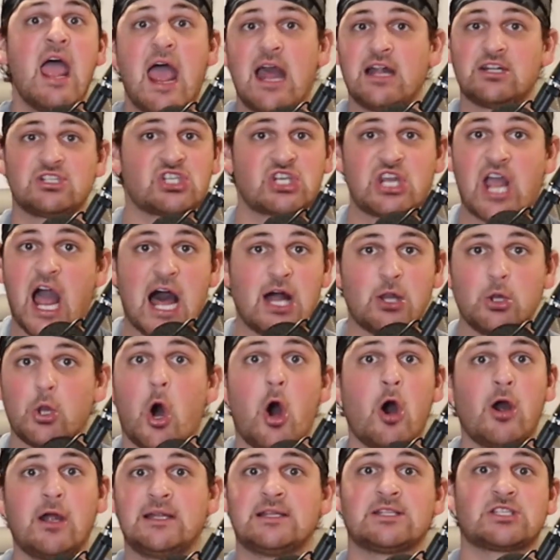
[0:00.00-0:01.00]
and Scott
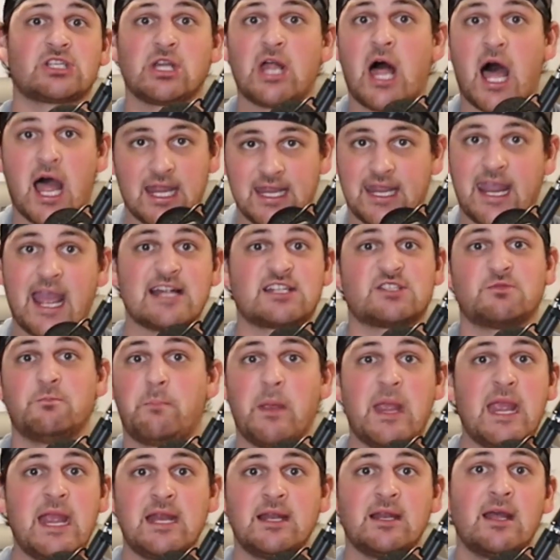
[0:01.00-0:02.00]
Laughton's line gets
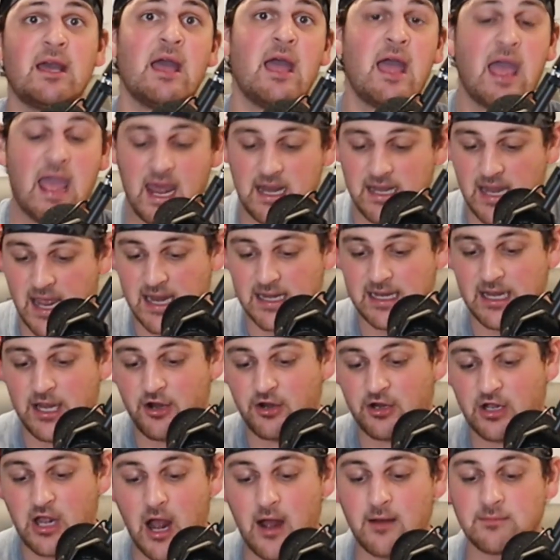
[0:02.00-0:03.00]
beat, And
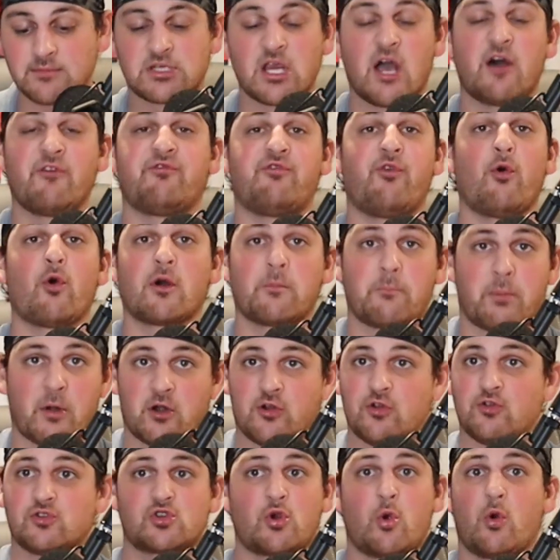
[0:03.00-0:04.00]
here comes
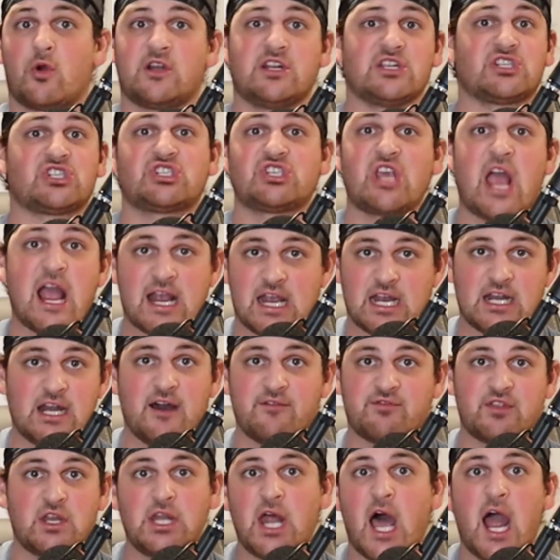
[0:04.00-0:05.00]
Forbort, who scored his second
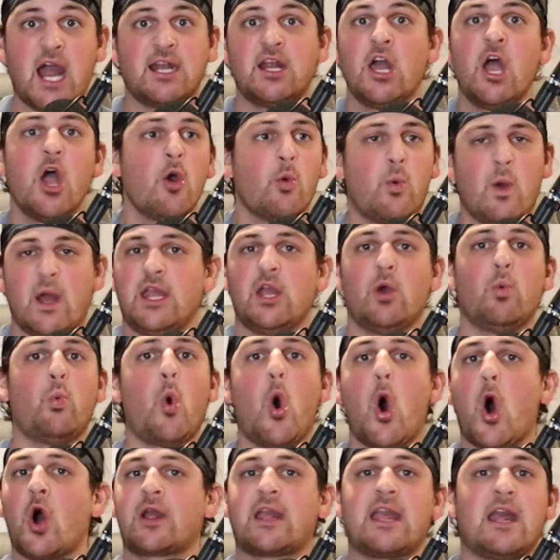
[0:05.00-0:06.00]
of the night, where you
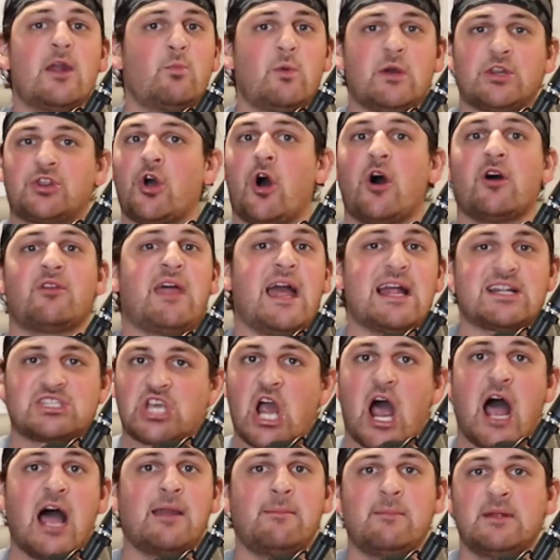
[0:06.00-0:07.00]
walk in with all that
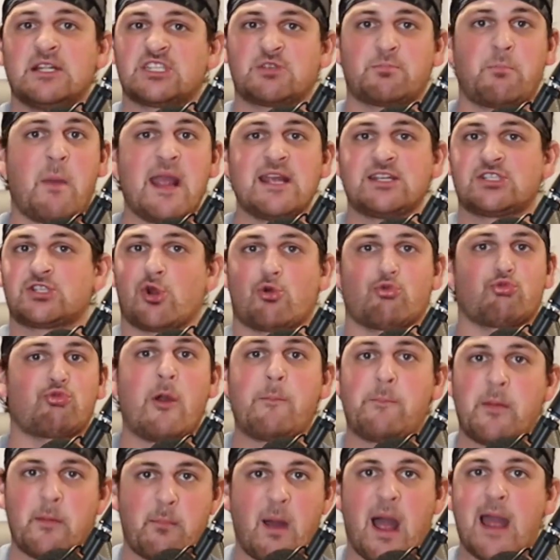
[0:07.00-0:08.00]
time and space to
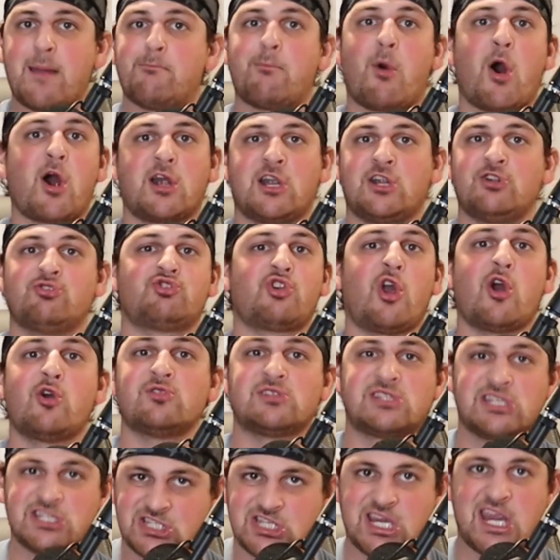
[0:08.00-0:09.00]
rip it by Martin
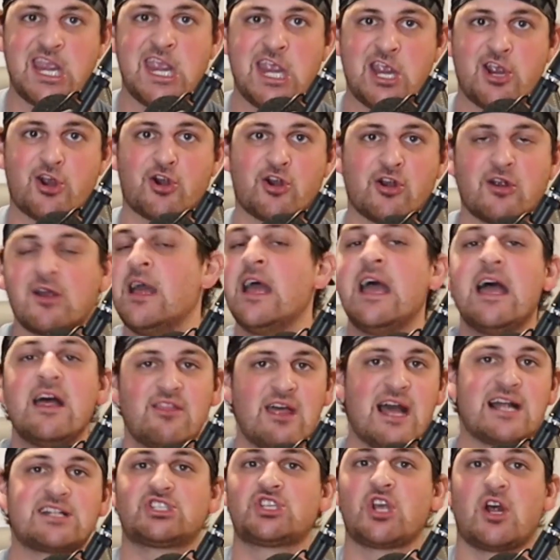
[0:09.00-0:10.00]
Jones's ear.
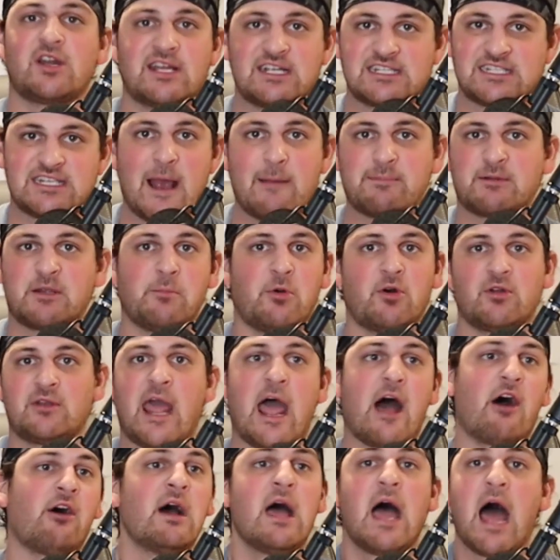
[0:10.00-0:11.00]
That's unacceptable.
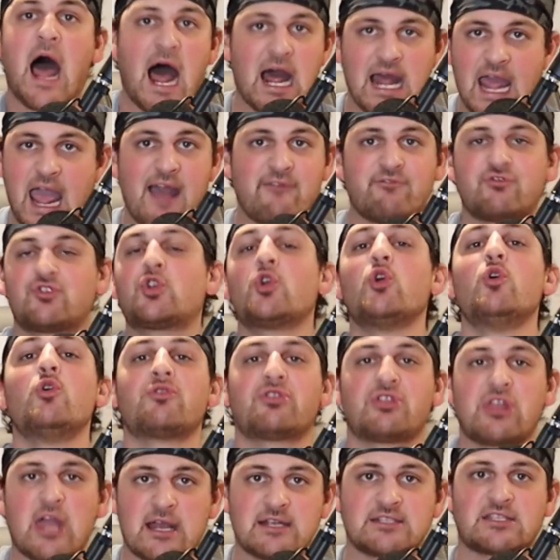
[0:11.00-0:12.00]
Now, I have two
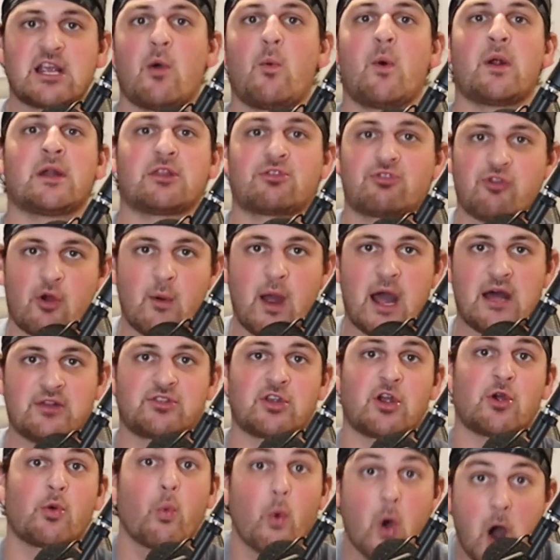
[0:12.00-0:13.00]
things I want to throw out
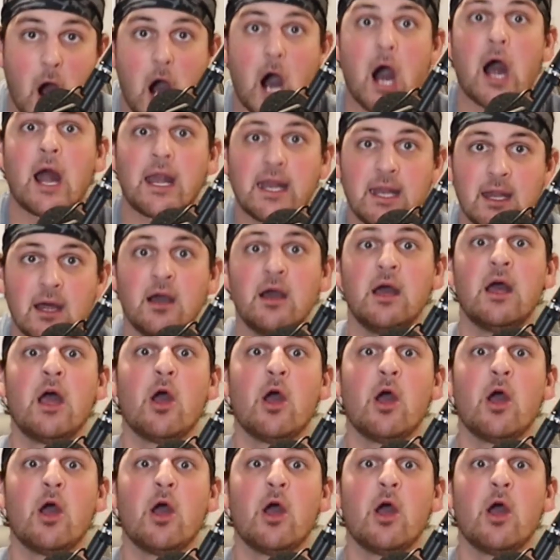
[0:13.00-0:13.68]
there. One,